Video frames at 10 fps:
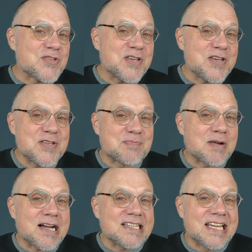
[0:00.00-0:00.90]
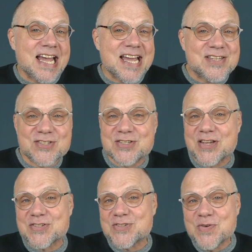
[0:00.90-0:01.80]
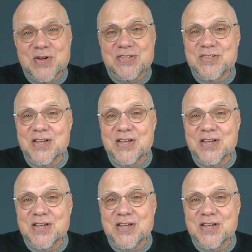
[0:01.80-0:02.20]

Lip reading: these podcasts as soon as